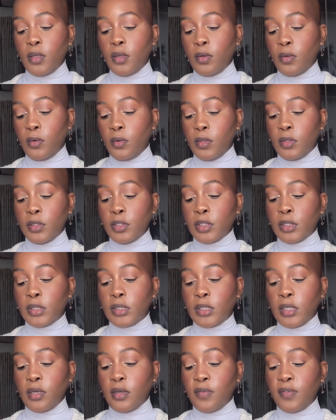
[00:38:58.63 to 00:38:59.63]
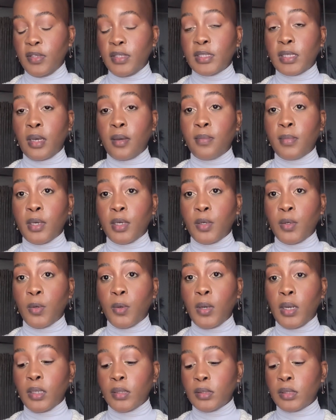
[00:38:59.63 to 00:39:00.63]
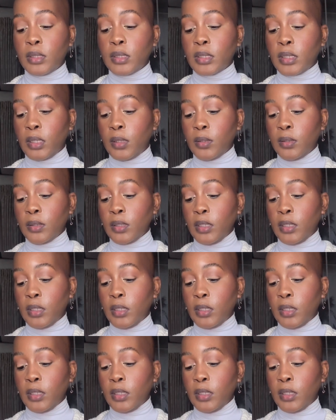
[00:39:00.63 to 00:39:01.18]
Or just every time I go out, I will